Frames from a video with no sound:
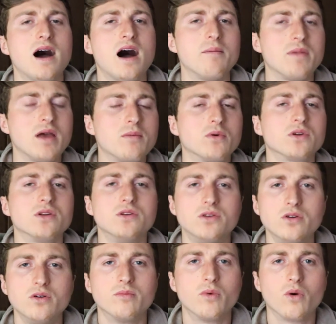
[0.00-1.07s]
I'm able to
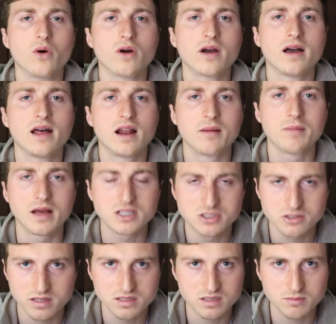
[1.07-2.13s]
do more and I'm not
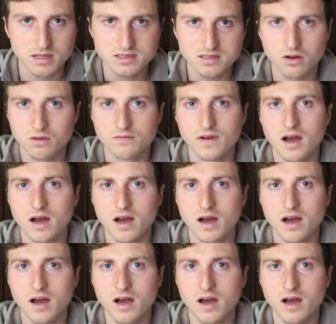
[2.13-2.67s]
stressing myself